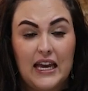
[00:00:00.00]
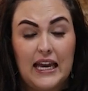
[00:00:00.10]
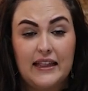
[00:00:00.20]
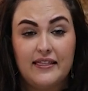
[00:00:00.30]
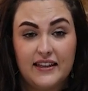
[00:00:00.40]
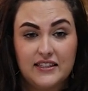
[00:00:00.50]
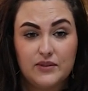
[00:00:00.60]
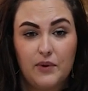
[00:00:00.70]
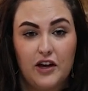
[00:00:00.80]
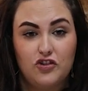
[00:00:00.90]
In
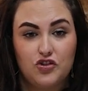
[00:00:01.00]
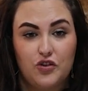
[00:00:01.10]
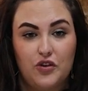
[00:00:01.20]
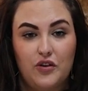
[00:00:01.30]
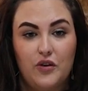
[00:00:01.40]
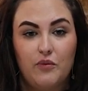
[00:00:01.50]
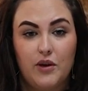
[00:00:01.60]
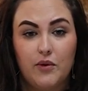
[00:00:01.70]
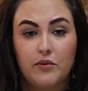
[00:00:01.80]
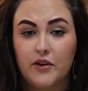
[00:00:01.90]
this module,
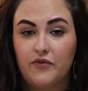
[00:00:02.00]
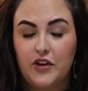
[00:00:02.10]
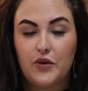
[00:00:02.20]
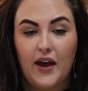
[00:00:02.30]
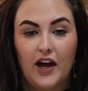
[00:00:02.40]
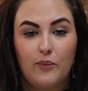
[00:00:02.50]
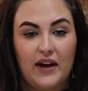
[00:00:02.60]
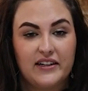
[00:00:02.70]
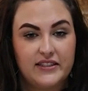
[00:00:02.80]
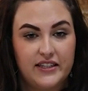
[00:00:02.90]
we will review how
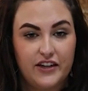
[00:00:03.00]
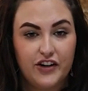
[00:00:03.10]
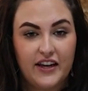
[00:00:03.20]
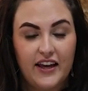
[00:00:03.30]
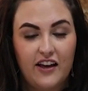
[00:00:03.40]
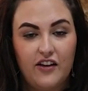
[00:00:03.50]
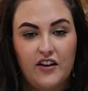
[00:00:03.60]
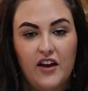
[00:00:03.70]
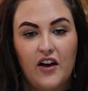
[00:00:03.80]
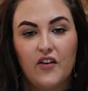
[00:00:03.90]
bacteria,
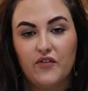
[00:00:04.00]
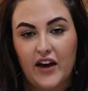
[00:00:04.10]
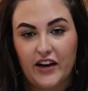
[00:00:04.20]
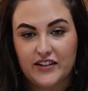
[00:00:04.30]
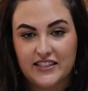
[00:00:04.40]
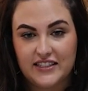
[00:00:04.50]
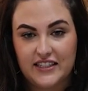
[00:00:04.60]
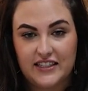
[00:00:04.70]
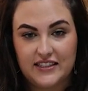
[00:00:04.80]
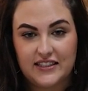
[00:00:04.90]

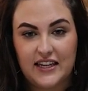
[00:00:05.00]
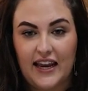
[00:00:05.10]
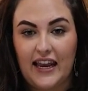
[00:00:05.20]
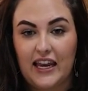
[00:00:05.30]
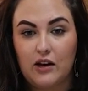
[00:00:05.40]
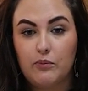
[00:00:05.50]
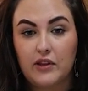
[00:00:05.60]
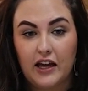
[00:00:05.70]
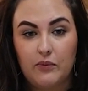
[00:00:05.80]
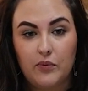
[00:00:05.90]
viruses, and
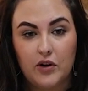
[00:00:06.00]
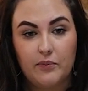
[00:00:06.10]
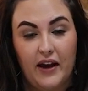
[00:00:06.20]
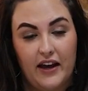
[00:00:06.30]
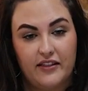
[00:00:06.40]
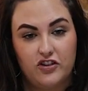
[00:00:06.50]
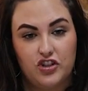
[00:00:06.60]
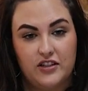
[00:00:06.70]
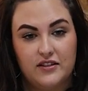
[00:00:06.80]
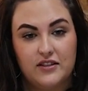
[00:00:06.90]
blood-borne
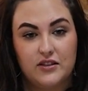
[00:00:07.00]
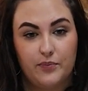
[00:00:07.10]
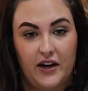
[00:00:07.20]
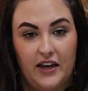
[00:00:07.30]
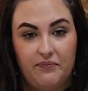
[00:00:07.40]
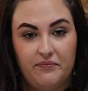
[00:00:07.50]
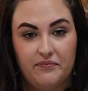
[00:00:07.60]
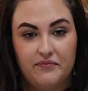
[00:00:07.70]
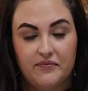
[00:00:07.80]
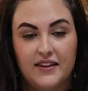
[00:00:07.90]
pathogens spread,
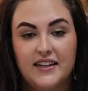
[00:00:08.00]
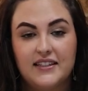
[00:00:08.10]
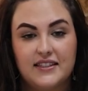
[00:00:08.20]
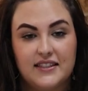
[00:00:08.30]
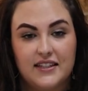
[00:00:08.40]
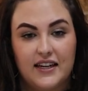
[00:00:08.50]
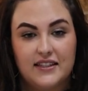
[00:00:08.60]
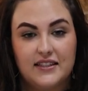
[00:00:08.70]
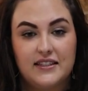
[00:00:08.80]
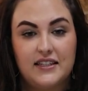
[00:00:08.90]

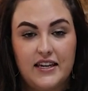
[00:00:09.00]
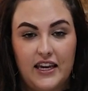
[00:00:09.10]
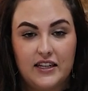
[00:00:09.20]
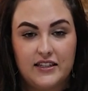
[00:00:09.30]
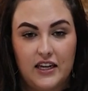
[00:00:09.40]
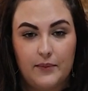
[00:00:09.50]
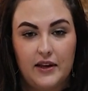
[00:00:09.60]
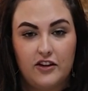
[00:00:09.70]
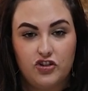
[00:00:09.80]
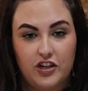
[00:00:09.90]
discuss
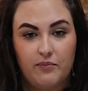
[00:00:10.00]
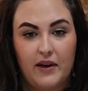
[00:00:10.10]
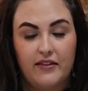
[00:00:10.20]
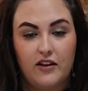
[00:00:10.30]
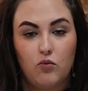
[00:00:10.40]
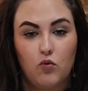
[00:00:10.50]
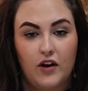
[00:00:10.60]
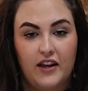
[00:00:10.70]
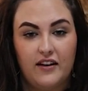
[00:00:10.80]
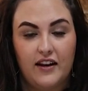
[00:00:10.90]
decontamination method
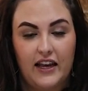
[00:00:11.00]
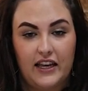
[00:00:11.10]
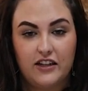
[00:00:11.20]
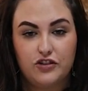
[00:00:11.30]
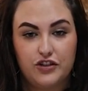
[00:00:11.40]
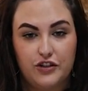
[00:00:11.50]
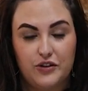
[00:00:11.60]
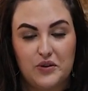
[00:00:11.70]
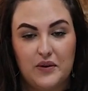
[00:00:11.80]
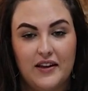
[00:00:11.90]
1 and 2,